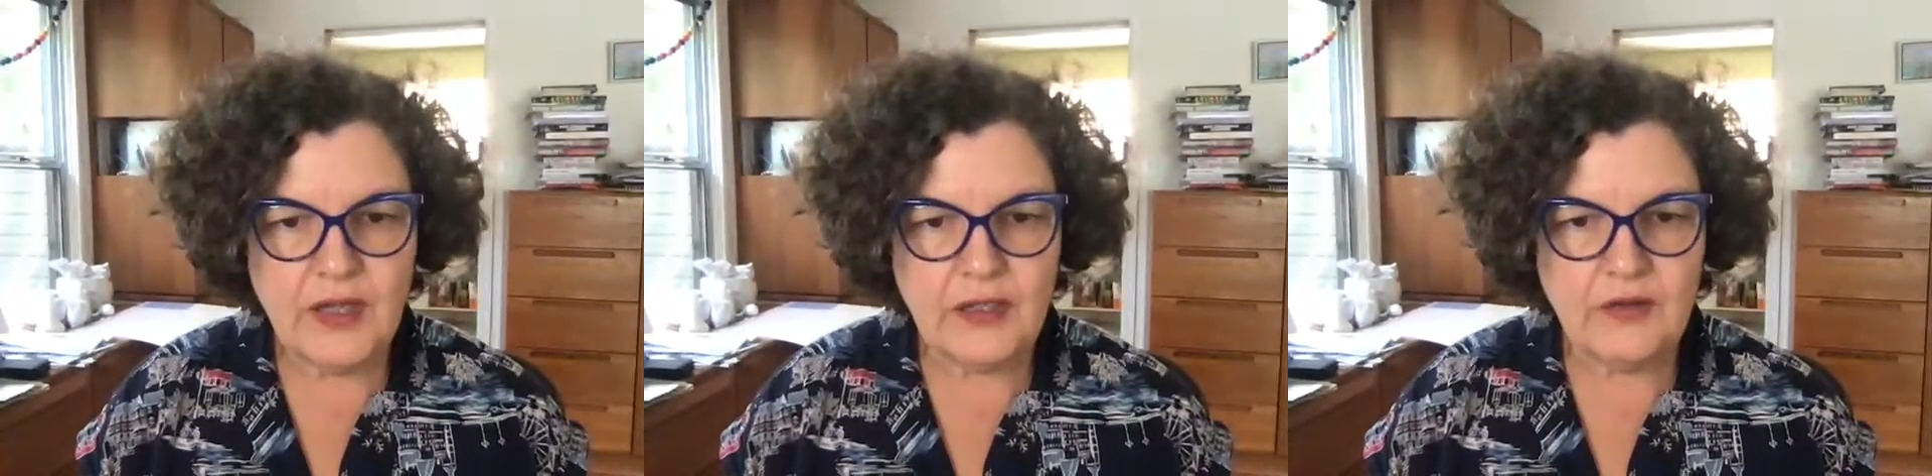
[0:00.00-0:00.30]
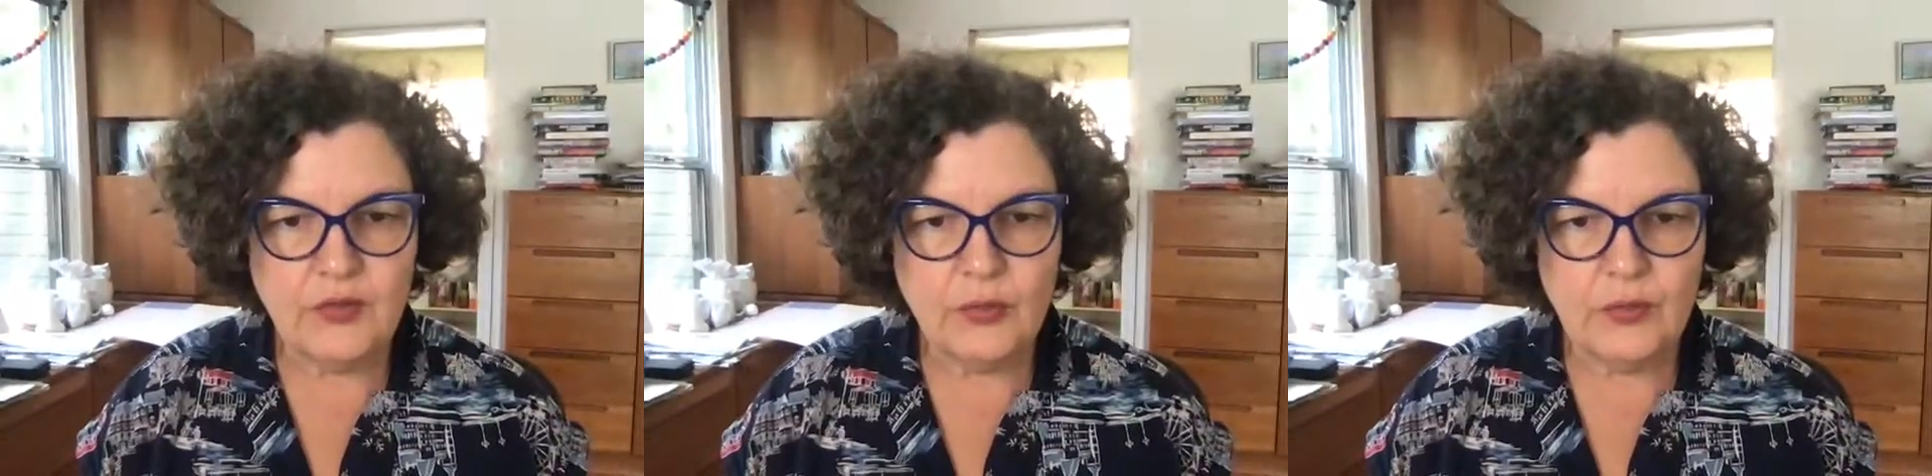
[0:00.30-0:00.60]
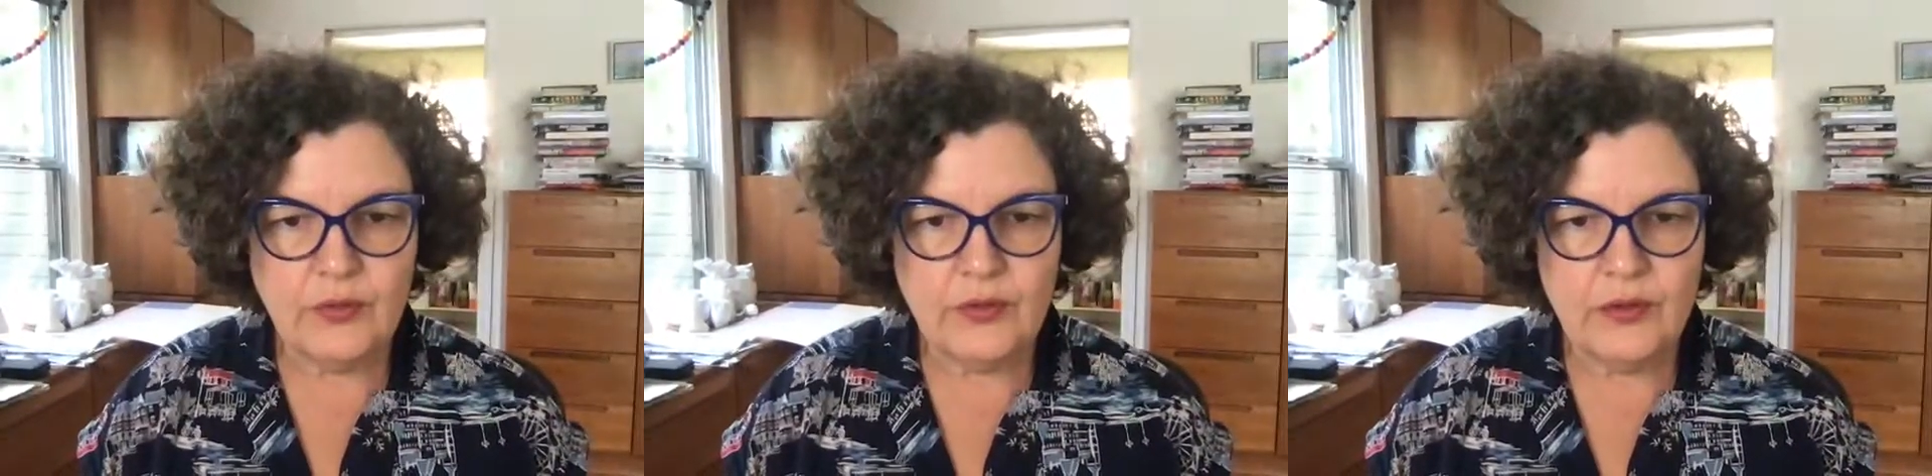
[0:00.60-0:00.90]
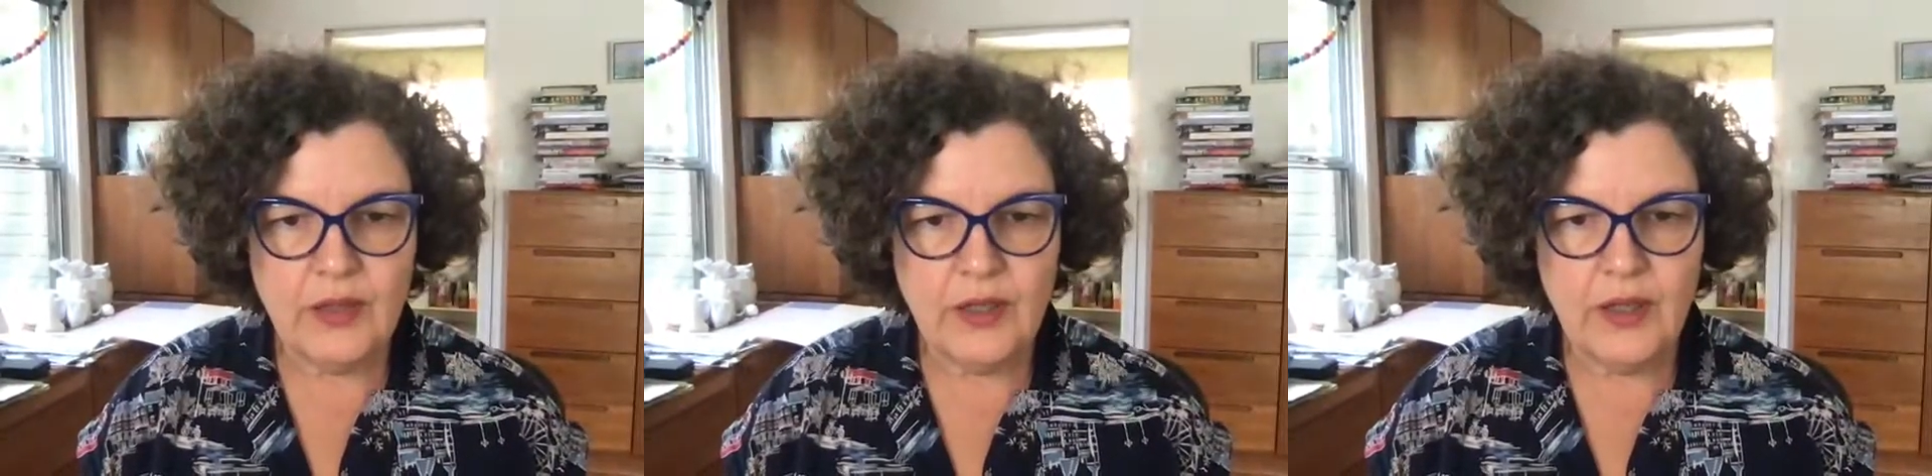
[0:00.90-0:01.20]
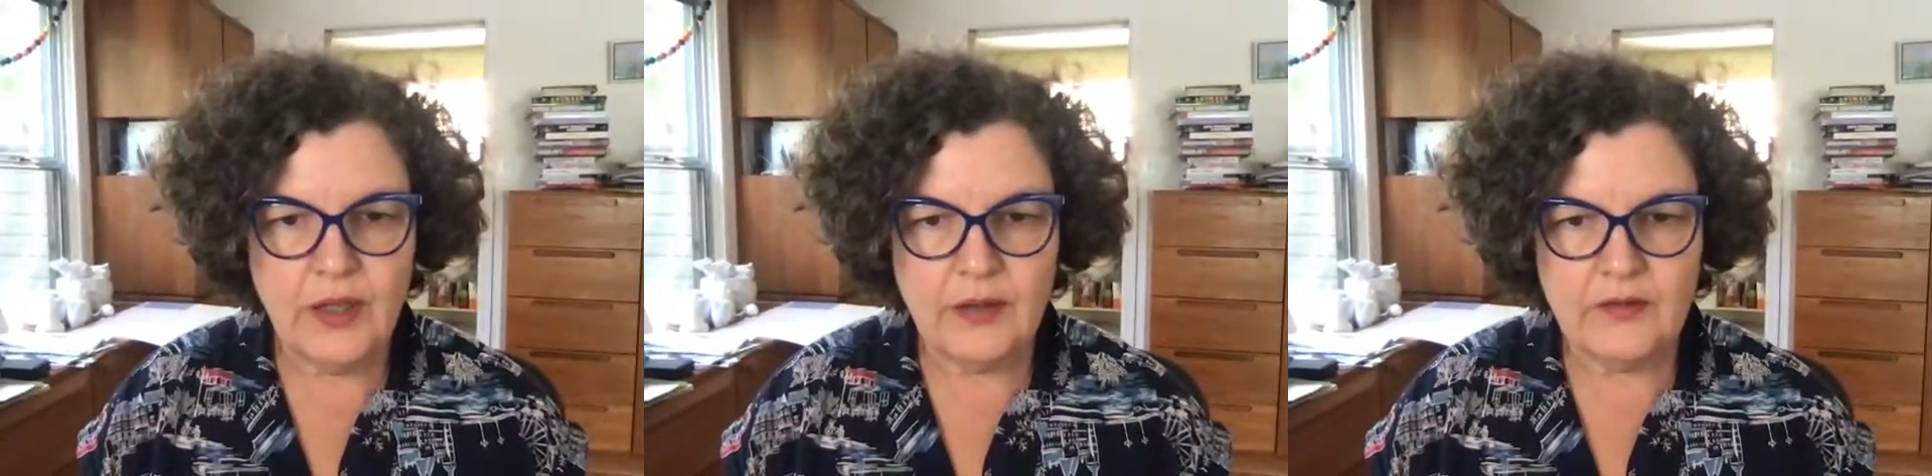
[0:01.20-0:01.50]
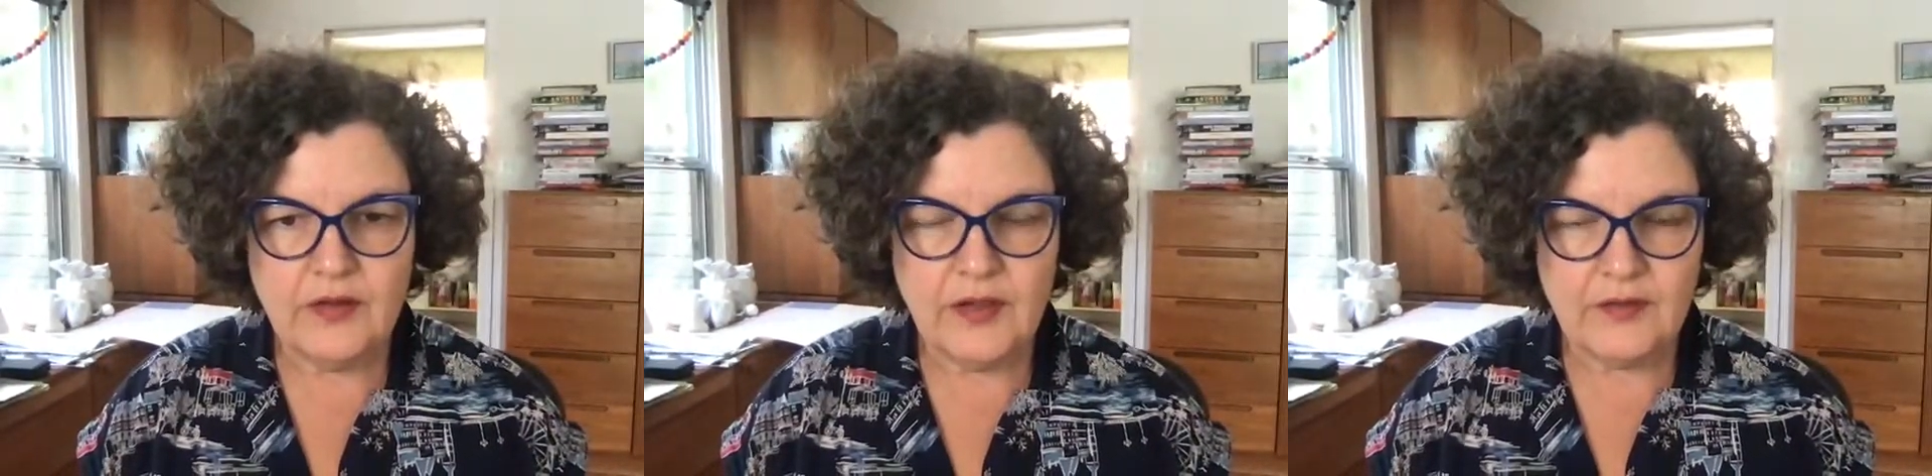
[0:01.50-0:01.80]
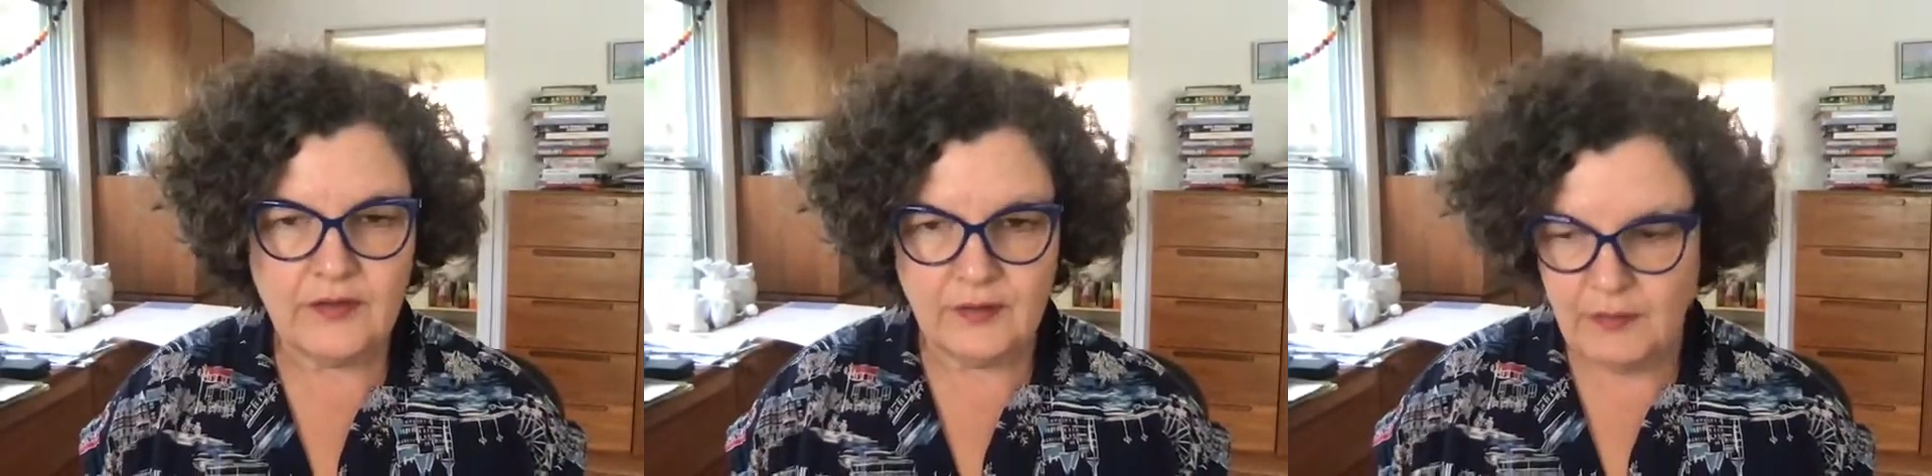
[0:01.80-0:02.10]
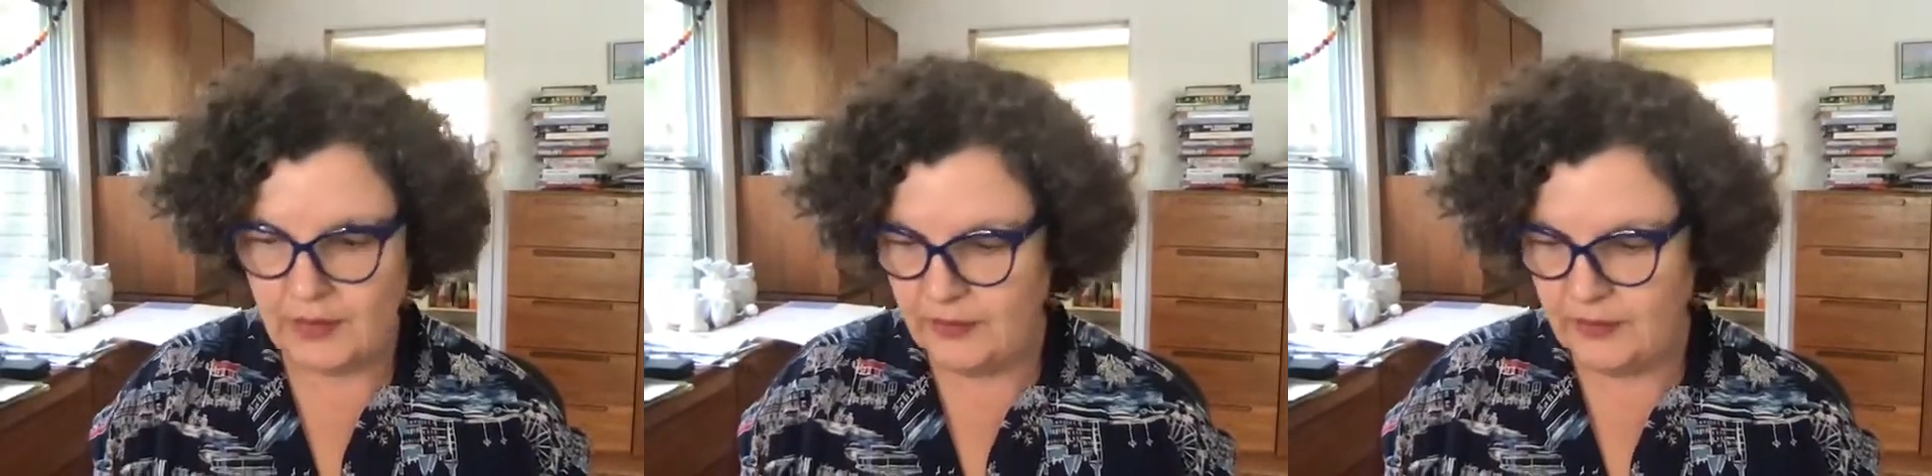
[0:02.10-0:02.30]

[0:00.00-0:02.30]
any tool to get a